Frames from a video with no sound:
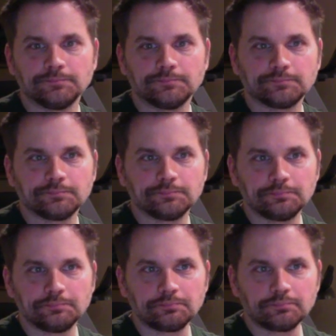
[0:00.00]

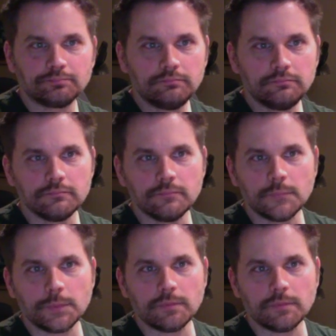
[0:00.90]
Nothing is said.